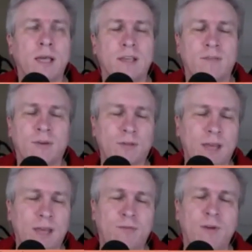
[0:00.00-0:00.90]
Because I've heard
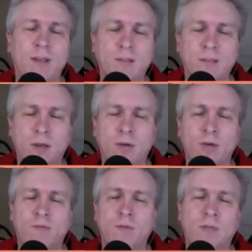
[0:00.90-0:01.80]
that phrase uttered
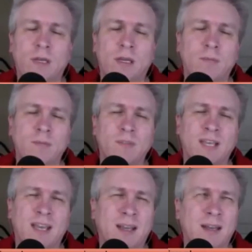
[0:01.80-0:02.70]
a few times,
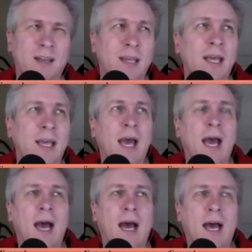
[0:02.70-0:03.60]
and
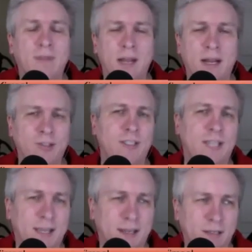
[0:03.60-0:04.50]
I've not actually
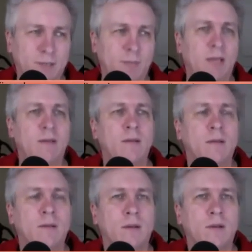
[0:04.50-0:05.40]
taken it to mean
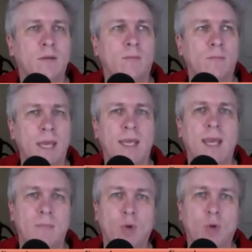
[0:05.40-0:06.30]
make
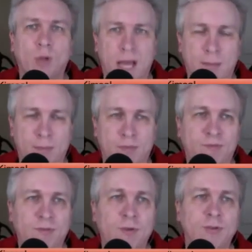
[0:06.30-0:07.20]
a mobile app
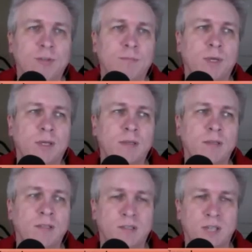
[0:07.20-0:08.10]
first, but
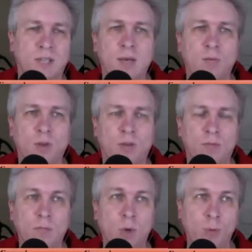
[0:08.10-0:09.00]
design
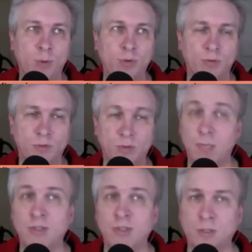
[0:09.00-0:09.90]
with mobile
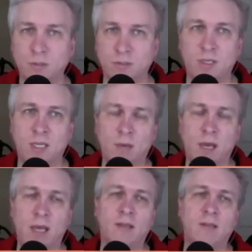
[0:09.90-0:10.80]
dimensions in
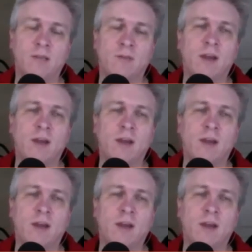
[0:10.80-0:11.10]
mind.